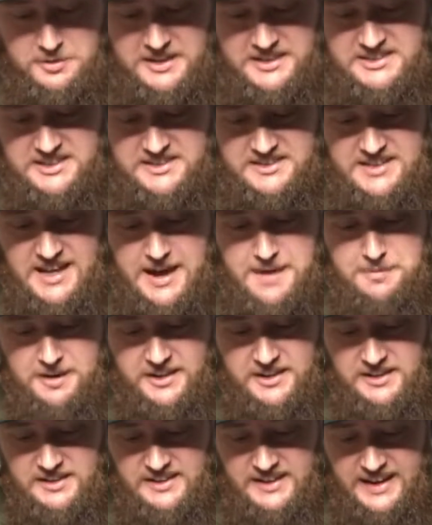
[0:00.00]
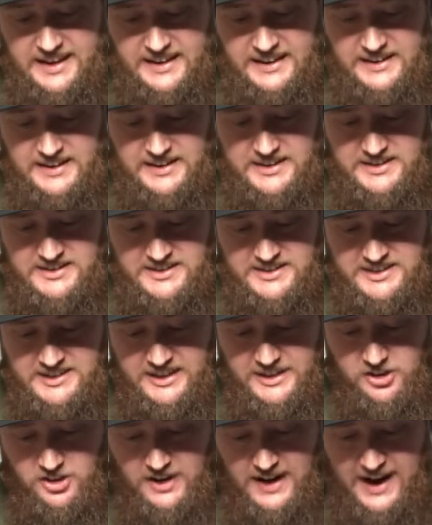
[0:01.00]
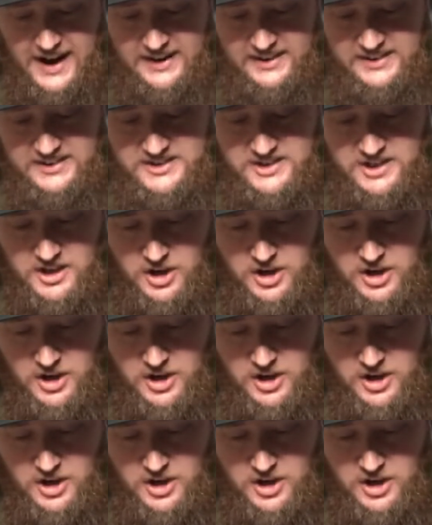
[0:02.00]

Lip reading: as a Day by the Lake, Cedar Atlas,